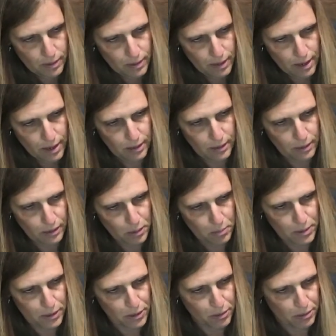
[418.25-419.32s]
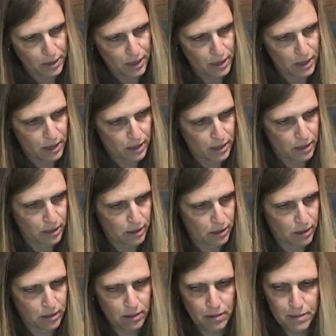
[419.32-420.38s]
Add a little bit of green.
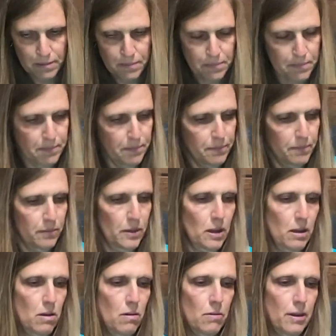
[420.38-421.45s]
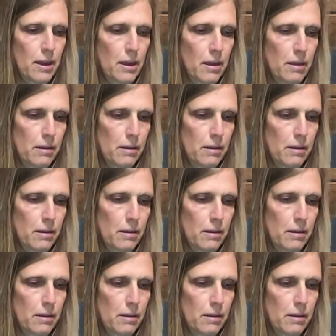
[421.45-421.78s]
Okay.